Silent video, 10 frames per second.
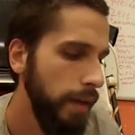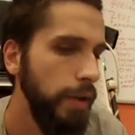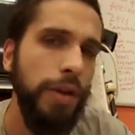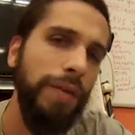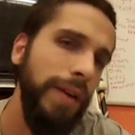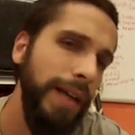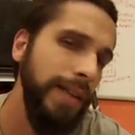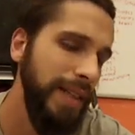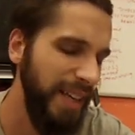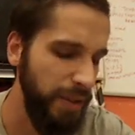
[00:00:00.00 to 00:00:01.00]
You start running
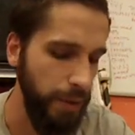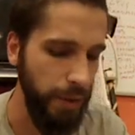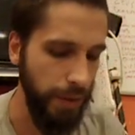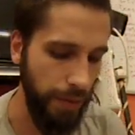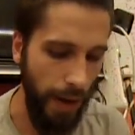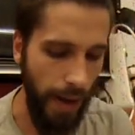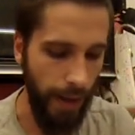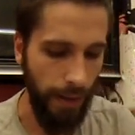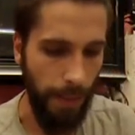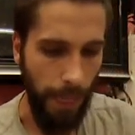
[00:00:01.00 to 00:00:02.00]
into issues with
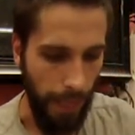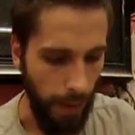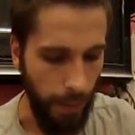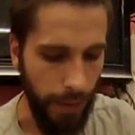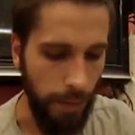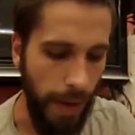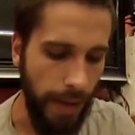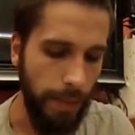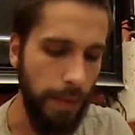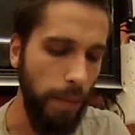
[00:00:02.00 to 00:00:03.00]
drying when you
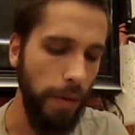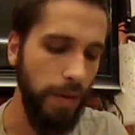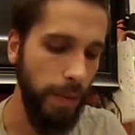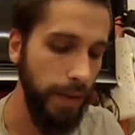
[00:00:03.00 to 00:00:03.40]
make them in more than